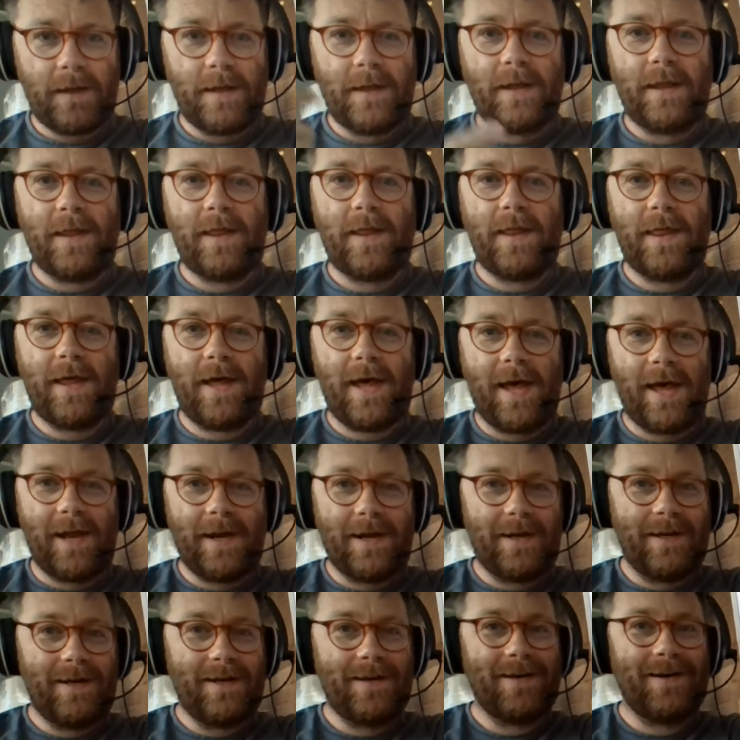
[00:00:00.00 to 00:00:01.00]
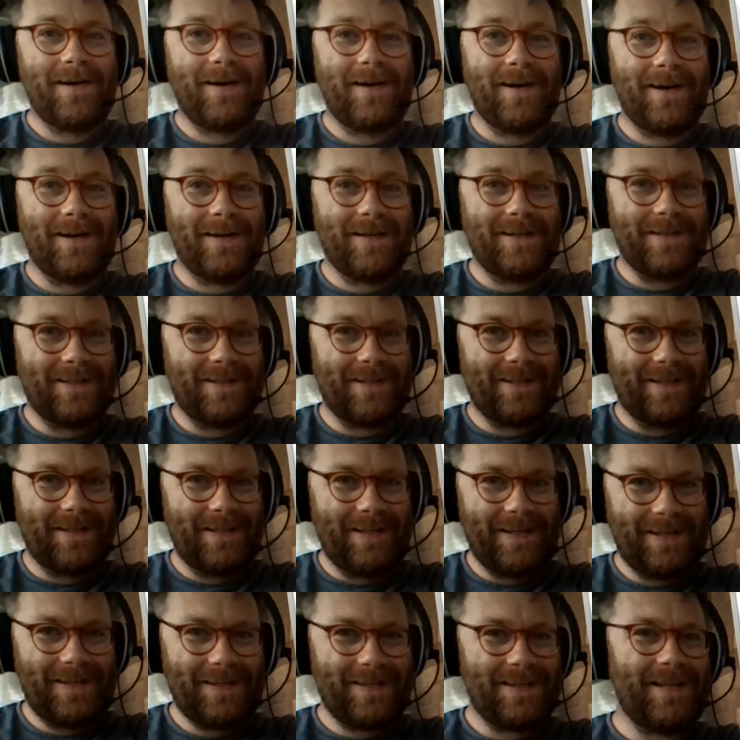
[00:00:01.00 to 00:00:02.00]
Then
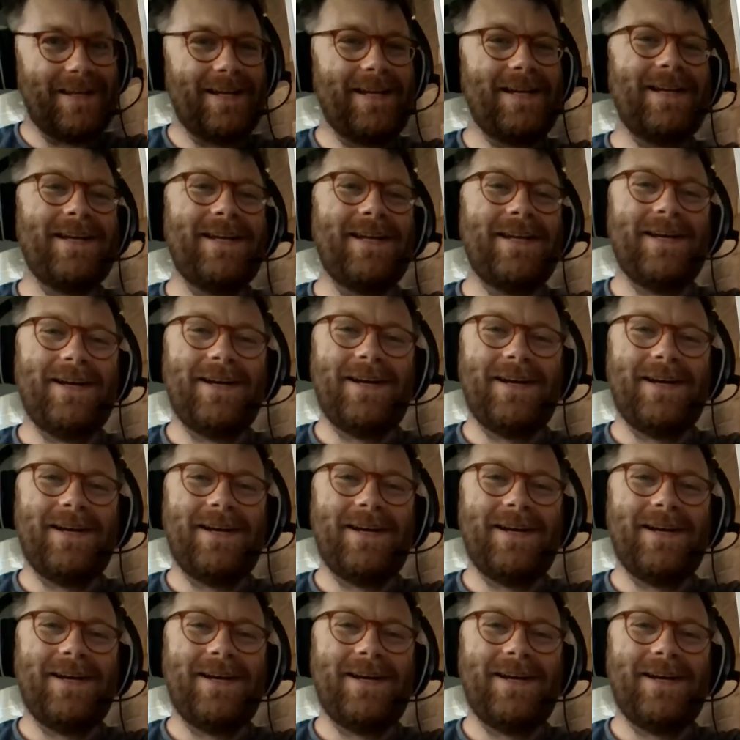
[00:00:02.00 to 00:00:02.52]
underneath it,